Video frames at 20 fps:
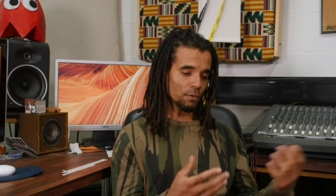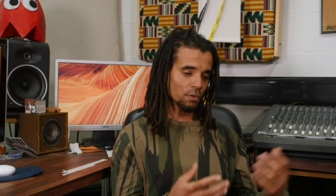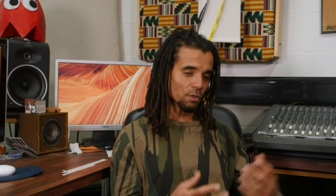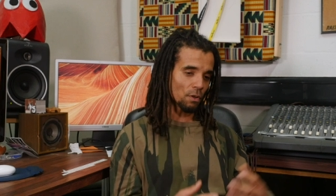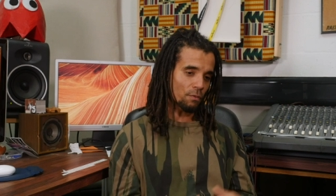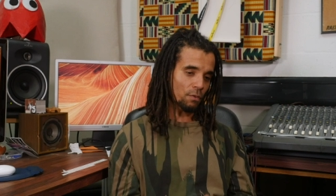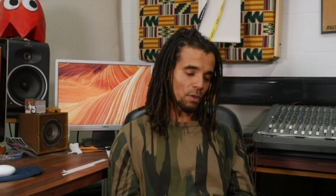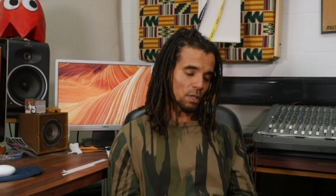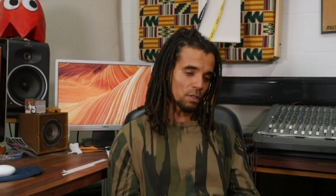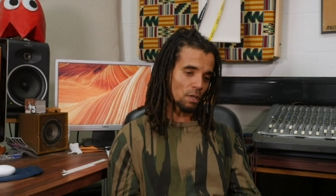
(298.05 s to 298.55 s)

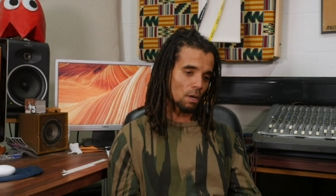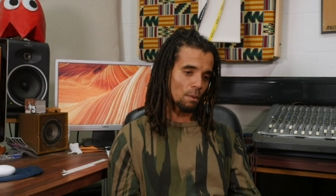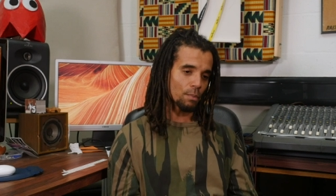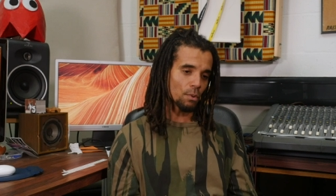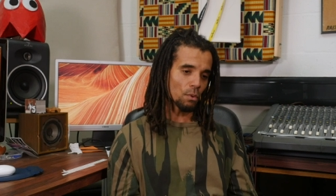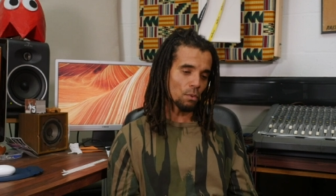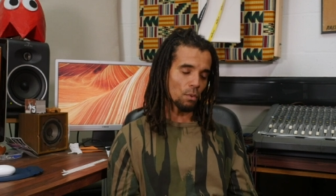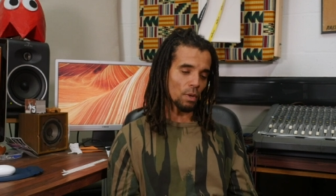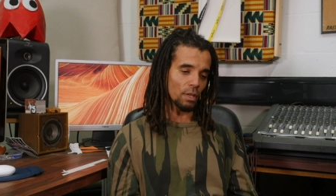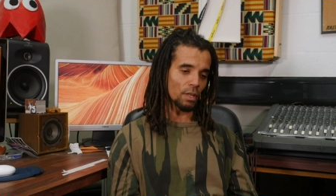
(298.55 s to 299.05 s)
So, for
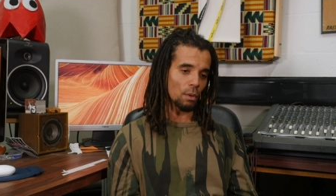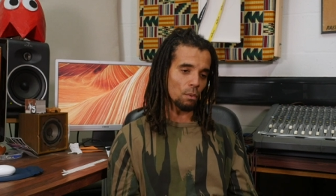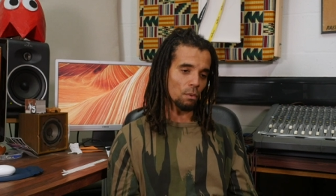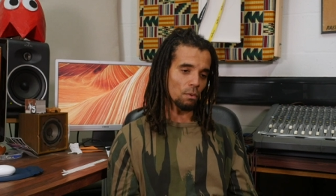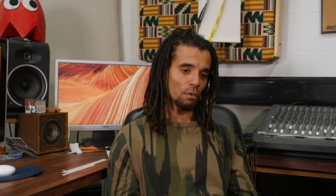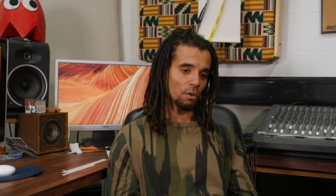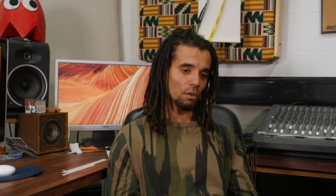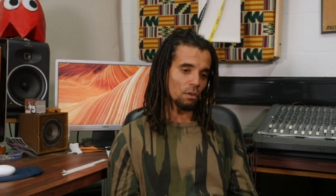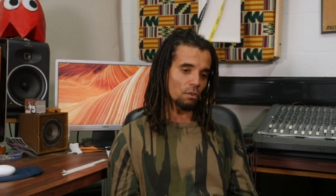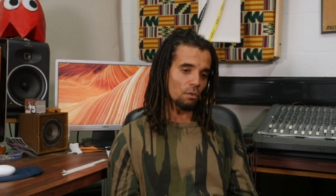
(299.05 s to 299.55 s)
example, when they
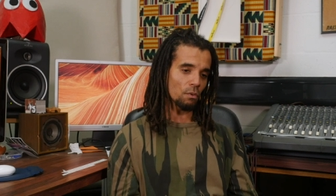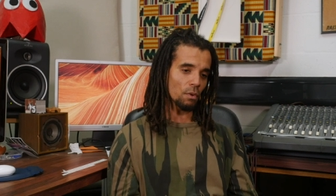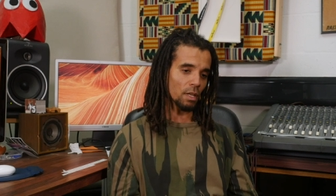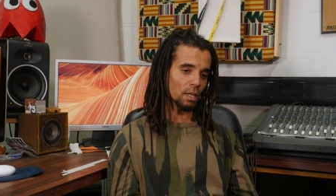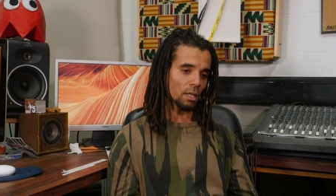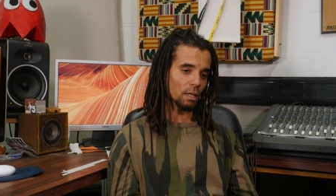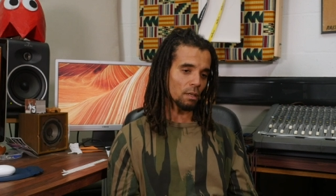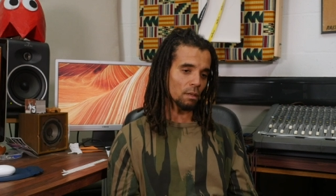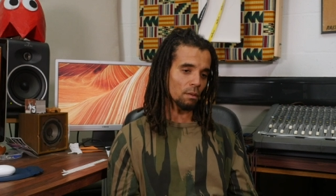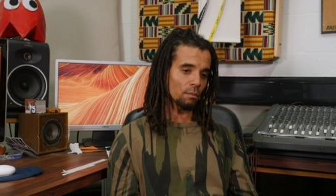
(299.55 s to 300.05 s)
were
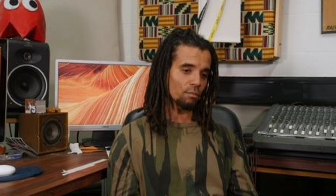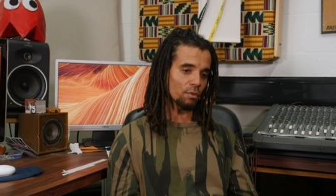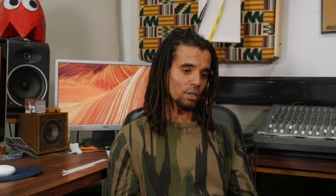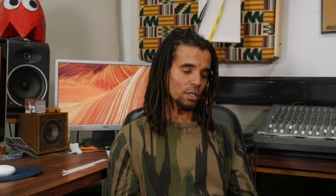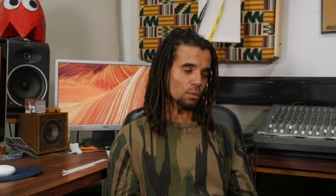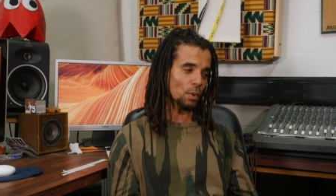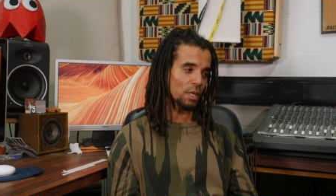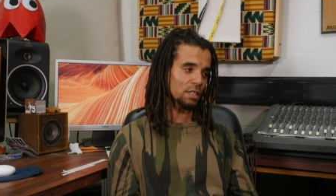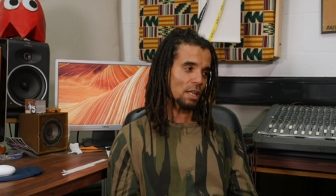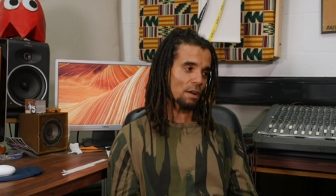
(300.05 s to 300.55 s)
recruiting in
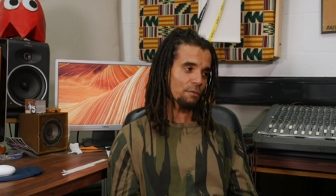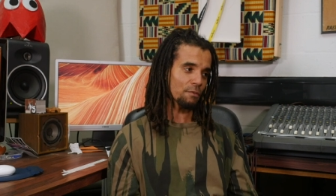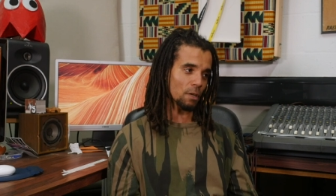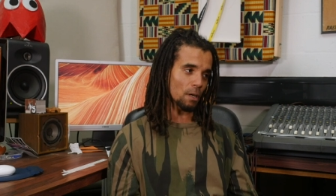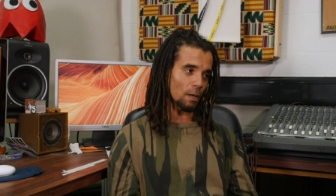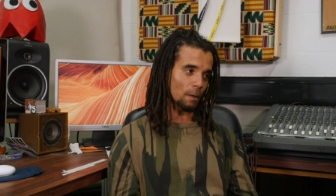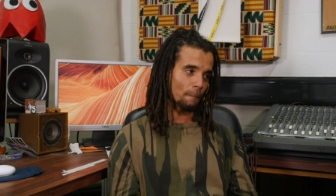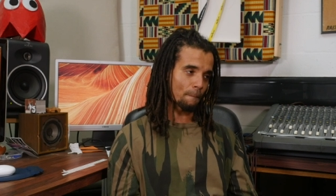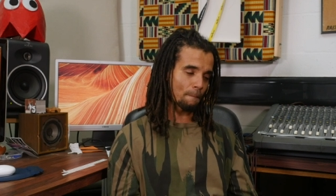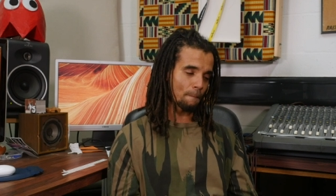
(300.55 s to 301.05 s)
British West
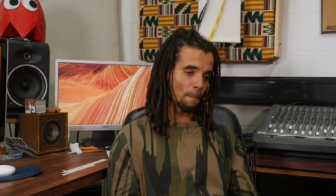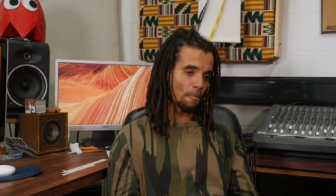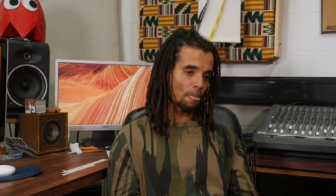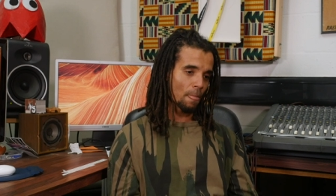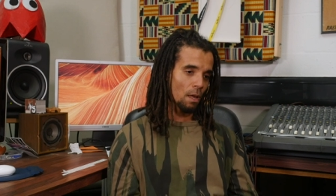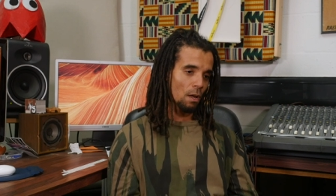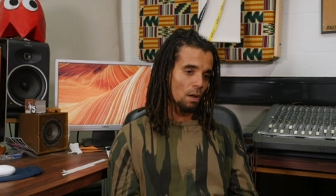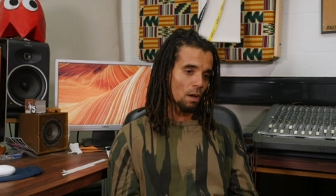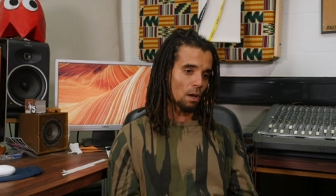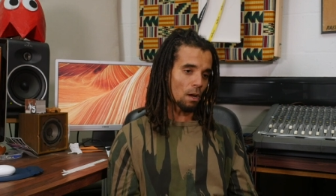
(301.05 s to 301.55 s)
Africa,
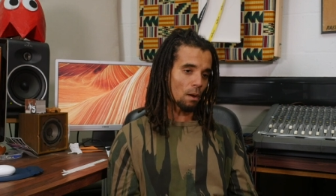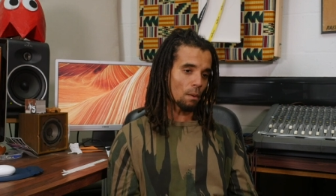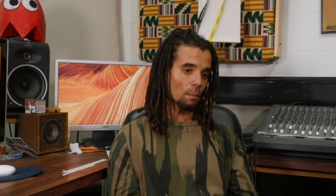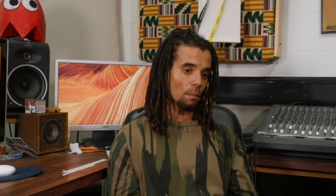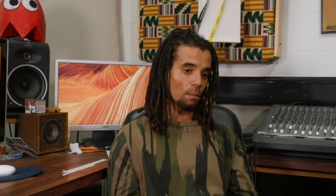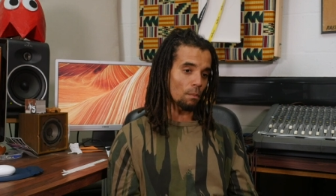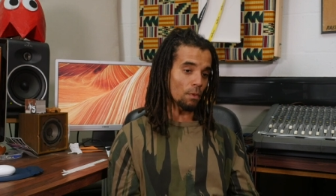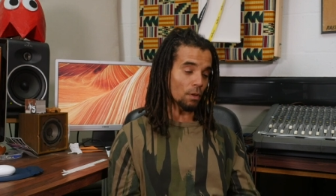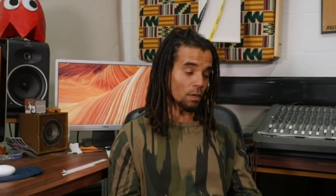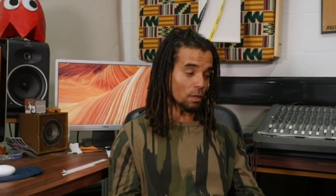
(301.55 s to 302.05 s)

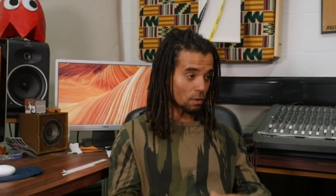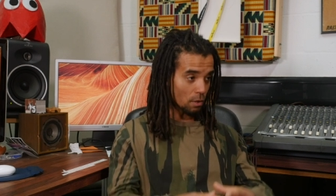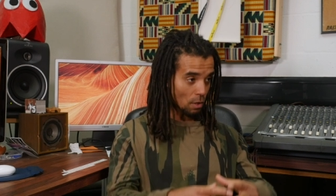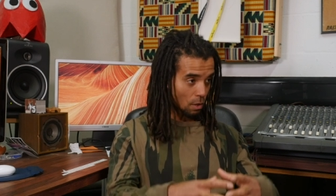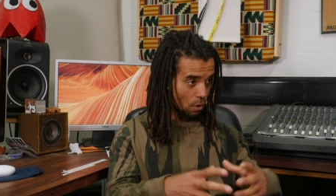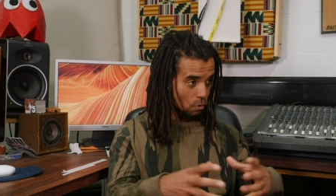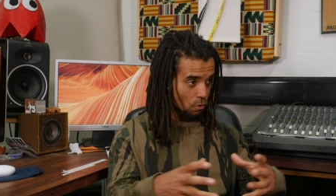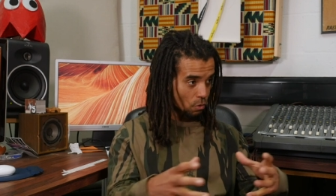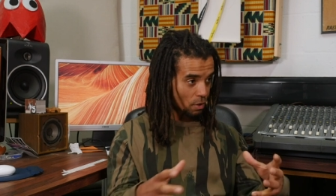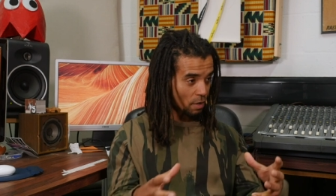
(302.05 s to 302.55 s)
um, the, the,
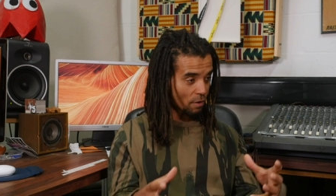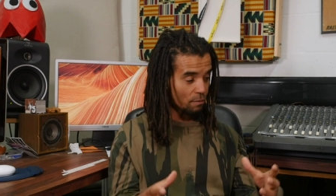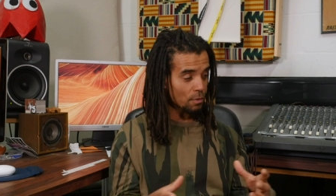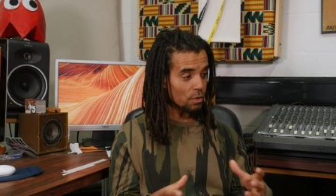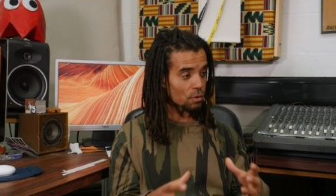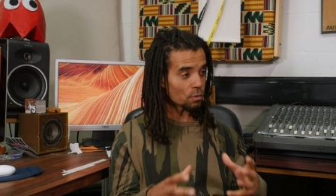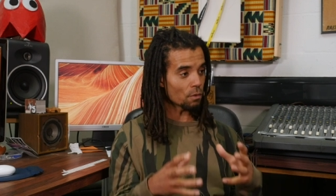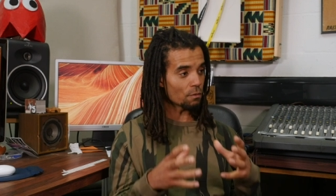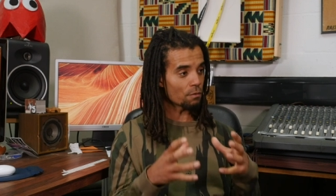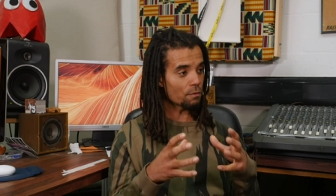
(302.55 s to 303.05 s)
local
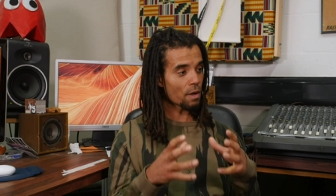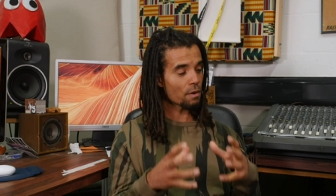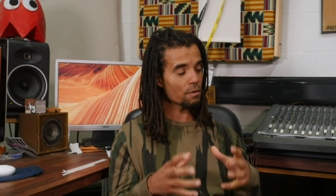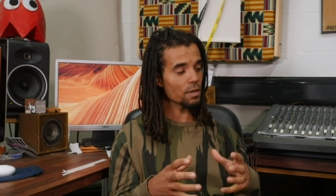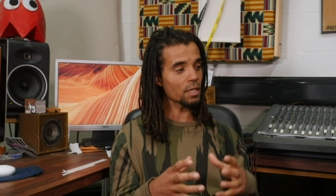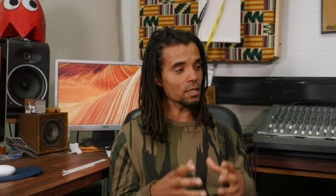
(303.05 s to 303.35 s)
governments were very